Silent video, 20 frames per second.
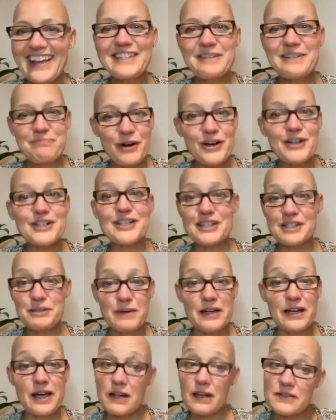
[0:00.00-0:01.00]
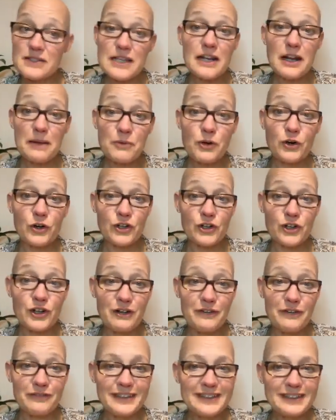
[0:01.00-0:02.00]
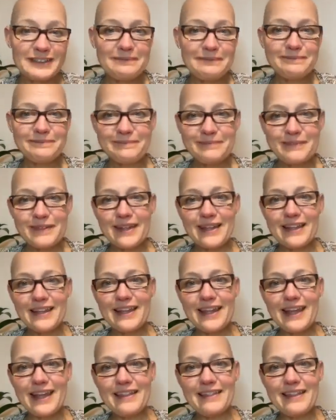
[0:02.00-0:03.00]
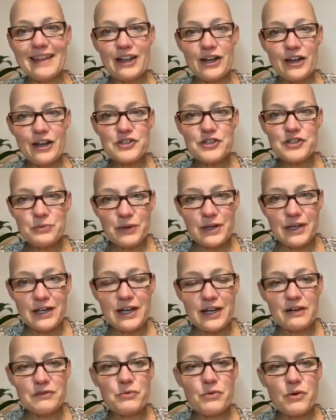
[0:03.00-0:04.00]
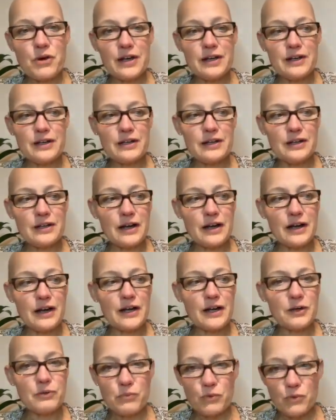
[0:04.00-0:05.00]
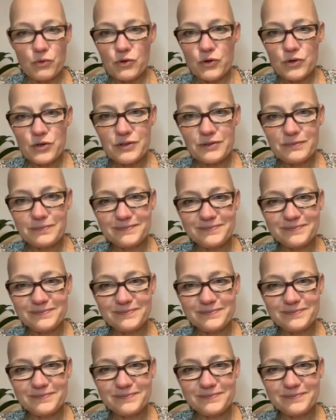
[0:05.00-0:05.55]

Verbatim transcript: so prior to this week i said i'm not good enough in the last week i've won an award